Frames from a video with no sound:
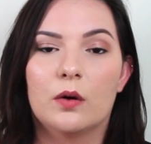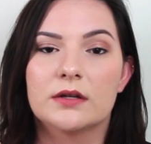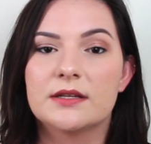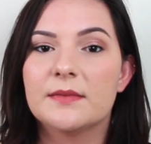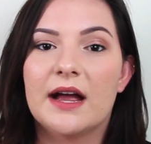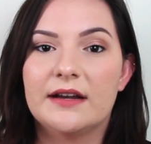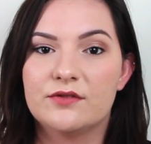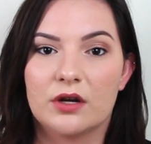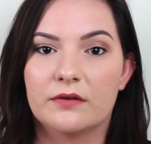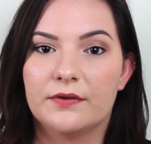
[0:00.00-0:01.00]
or some kind
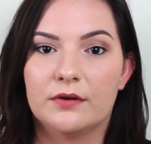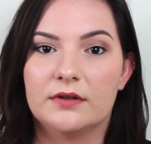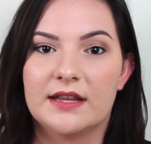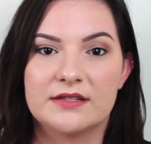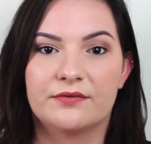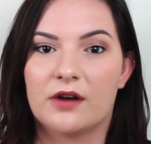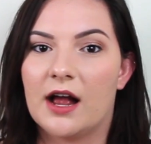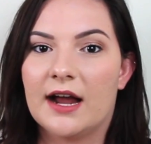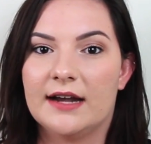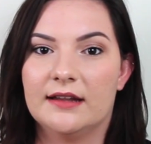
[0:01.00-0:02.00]
of junk food that's
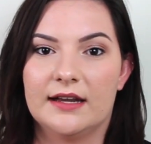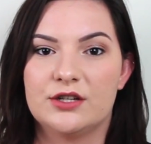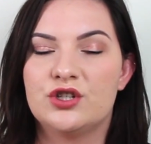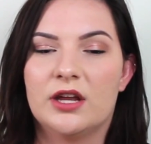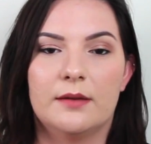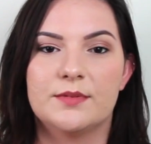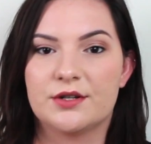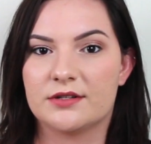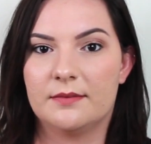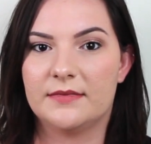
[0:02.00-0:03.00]
fried like chips
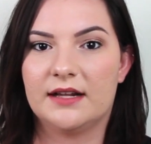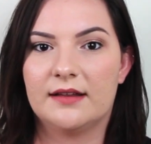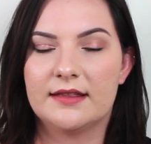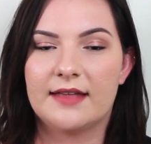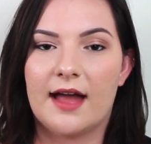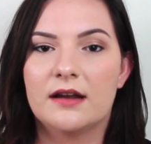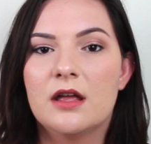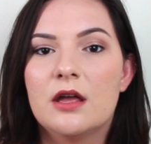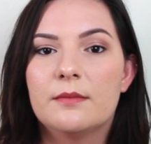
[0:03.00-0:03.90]
or something like that.